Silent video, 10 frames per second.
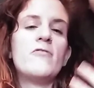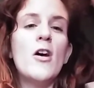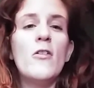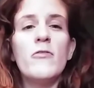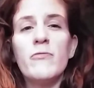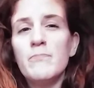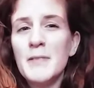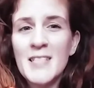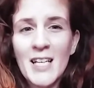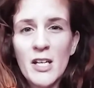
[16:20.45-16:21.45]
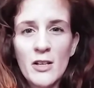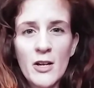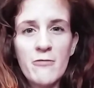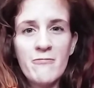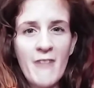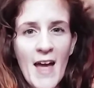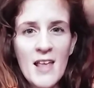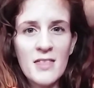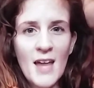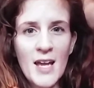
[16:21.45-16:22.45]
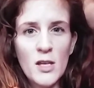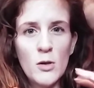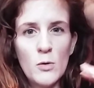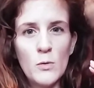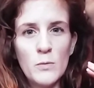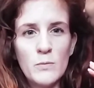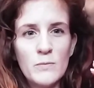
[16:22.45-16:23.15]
no particular faith that you